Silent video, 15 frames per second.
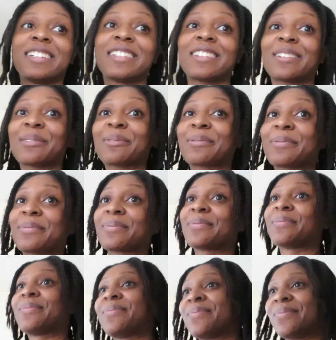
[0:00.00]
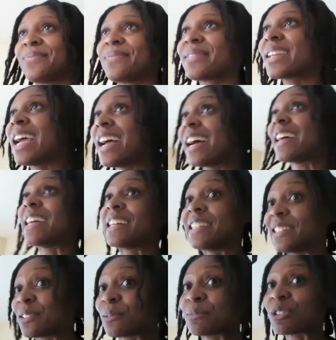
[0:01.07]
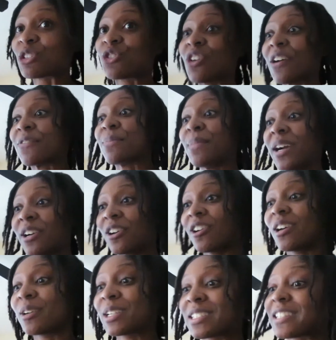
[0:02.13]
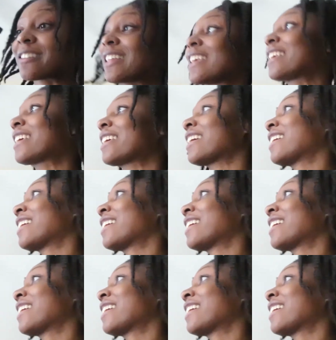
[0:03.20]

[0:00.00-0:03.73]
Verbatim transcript: So I ended up just driving my car because I like